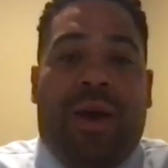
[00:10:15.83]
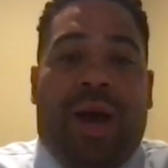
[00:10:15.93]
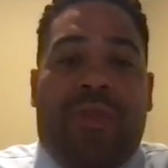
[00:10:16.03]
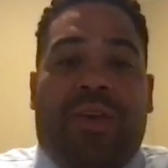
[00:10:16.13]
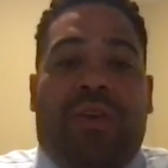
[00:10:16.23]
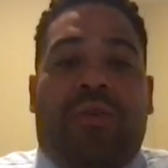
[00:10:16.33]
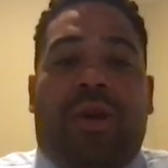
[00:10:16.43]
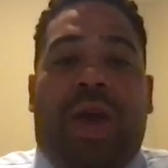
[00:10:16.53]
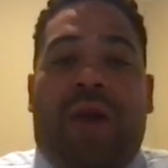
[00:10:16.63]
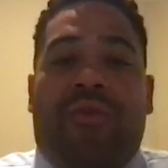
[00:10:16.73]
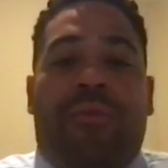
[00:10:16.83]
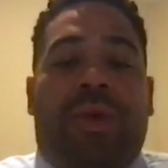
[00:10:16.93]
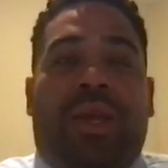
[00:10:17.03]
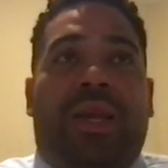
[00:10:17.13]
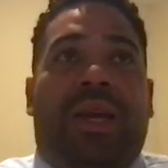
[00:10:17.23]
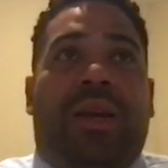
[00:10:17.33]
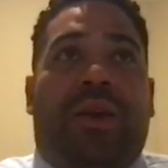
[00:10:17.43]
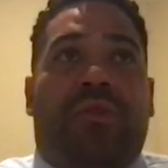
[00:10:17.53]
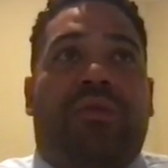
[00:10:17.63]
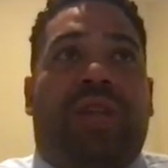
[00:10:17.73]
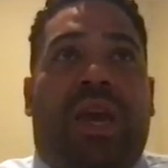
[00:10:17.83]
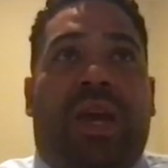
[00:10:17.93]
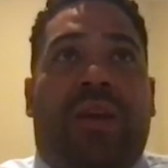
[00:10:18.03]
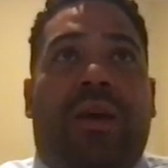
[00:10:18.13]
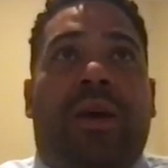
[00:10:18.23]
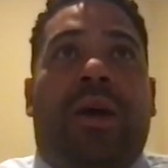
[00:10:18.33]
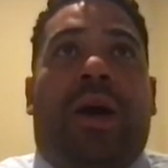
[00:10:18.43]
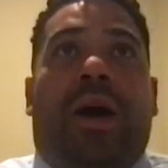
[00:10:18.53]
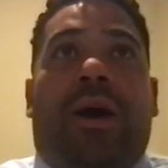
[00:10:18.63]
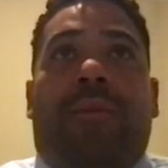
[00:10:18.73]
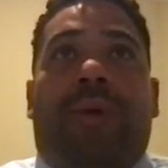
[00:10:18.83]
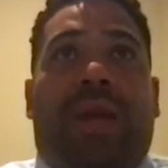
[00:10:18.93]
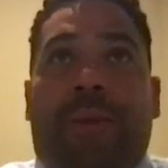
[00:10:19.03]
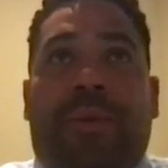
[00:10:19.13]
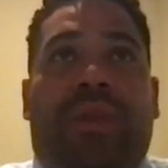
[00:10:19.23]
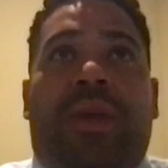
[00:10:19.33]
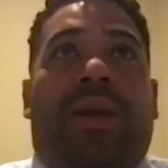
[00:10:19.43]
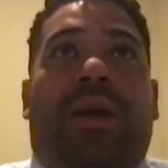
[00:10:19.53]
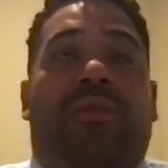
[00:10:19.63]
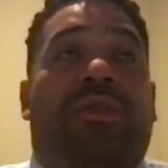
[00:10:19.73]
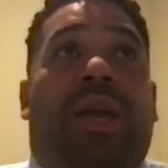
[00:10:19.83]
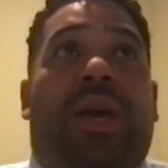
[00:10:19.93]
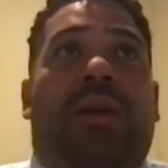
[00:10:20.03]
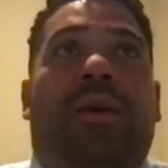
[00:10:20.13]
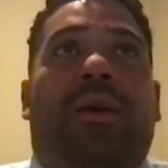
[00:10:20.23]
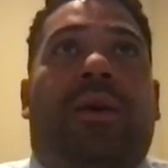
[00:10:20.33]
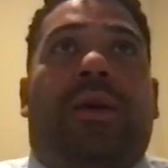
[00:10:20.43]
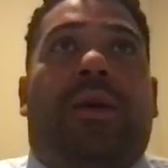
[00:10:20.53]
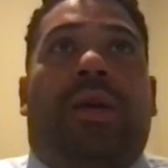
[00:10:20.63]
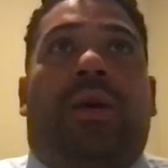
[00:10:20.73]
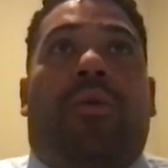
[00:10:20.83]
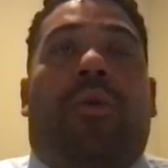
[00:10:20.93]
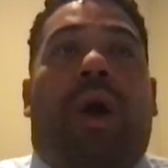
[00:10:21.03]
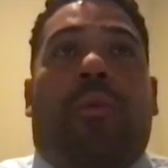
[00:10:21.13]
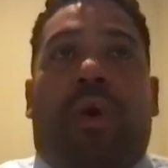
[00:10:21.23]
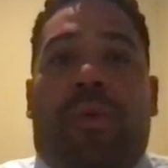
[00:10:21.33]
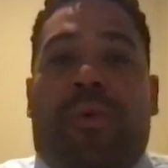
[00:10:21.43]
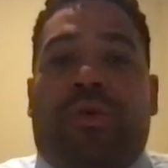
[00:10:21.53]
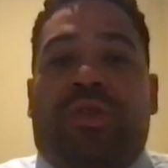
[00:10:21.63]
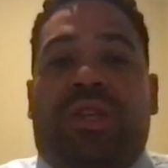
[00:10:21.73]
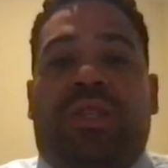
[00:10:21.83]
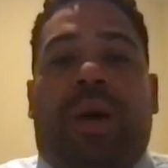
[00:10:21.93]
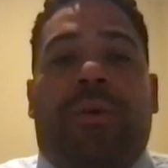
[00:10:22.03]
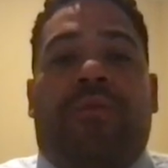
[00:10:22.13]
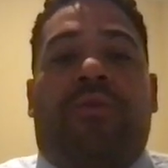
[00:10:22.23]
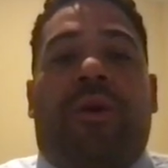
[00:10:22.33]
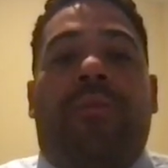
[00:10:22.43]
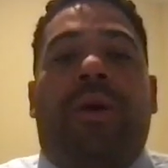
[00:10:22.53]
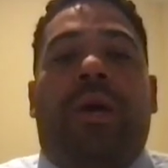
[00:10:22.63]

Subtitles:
I think you can have humility and understand and empathy and understand, where a person is coming from